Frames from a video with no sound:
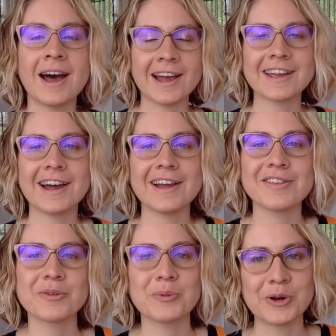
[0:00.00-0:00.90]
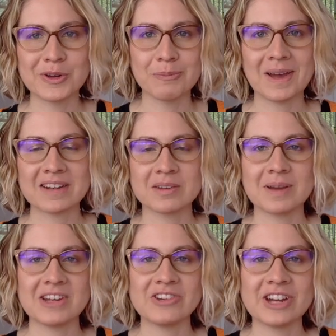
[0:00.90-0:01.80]
Hi guys, welcome back to
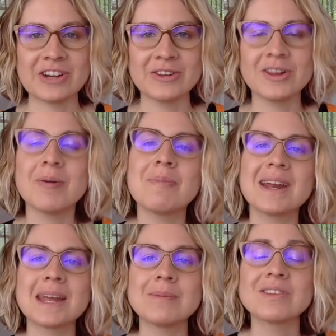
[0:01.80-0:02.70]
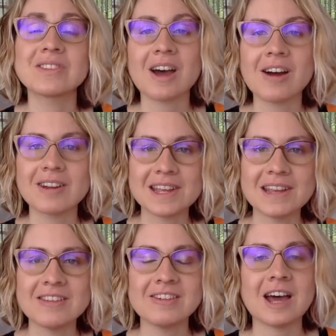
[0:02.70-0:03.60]
my channel. My name is Tara
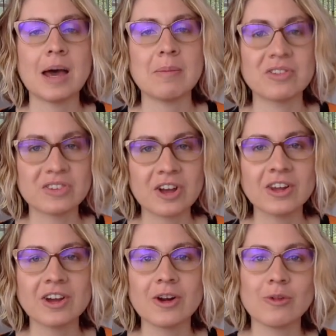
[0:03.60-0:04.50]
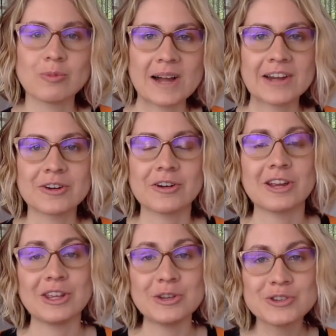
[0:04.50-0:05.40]
East. I'm a scholar, writer,
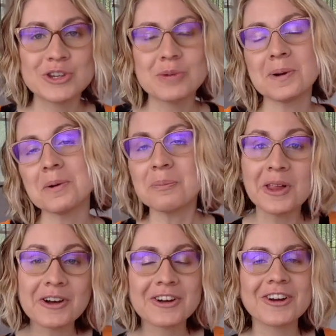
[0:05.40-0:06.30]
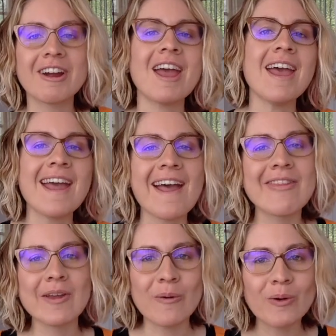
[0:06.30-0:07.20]
YouTuber, blogger, and
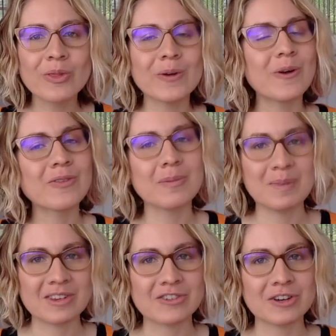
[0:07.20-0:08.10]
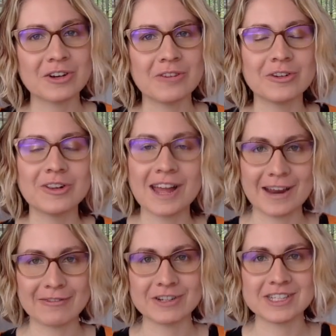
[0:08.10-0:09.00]
the author of the mystery novel
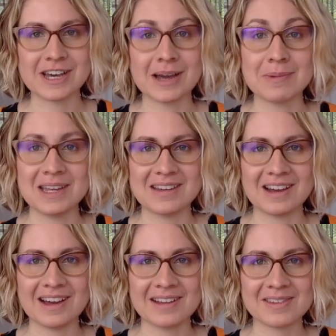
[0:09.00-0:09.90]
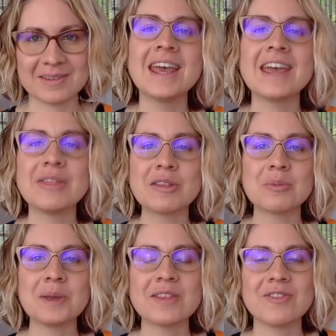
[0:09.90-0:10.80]
Every Time He Dies. In this
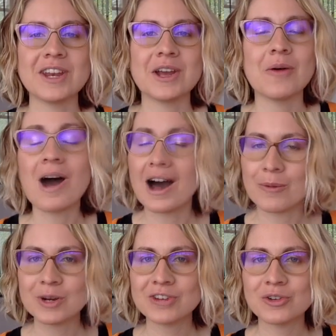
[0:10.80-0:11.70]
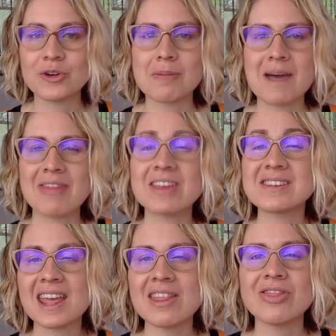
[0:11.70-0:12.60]
week's video, I want to talk about the
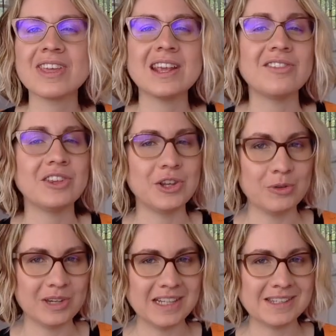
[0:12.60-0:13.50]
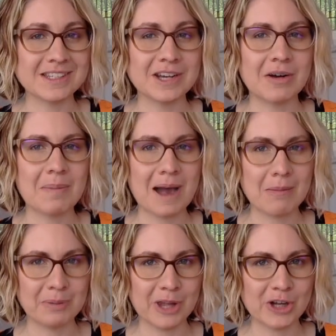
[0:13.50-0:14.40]
10 things you need to know
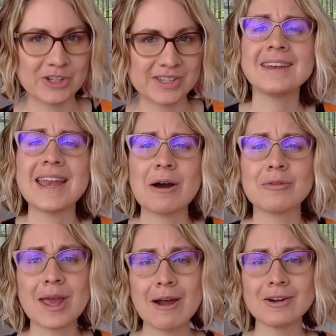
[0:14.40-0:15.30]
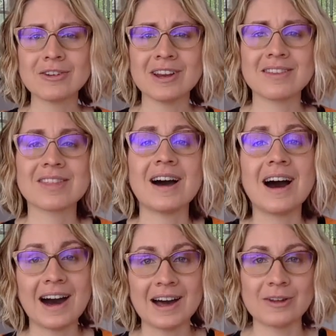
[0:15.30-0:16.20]
about plot. Now, if character is the
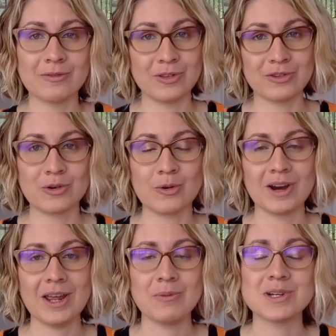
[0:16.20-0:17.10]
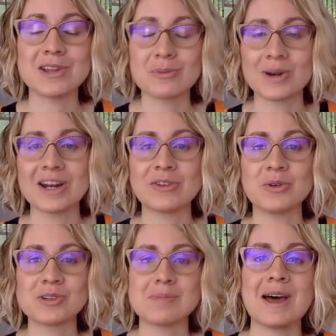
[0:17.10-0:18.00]
heart of the story, which is what I
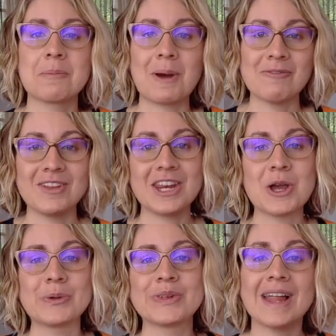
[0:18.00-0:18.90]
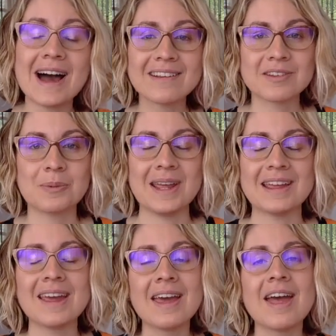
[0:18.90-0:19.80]
talked about in my video last
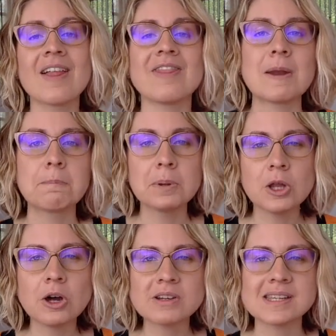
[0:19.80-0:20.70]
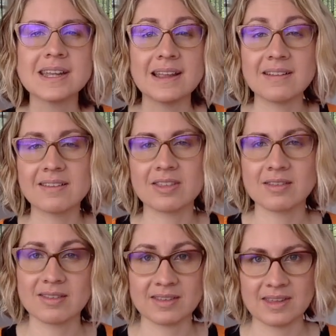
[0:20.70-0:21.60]
week, then plot is the
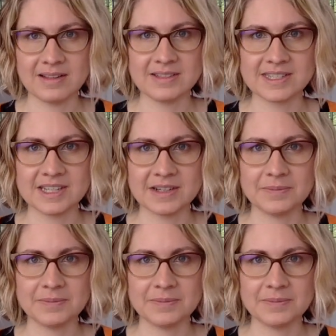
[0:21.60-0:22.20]
skeleton.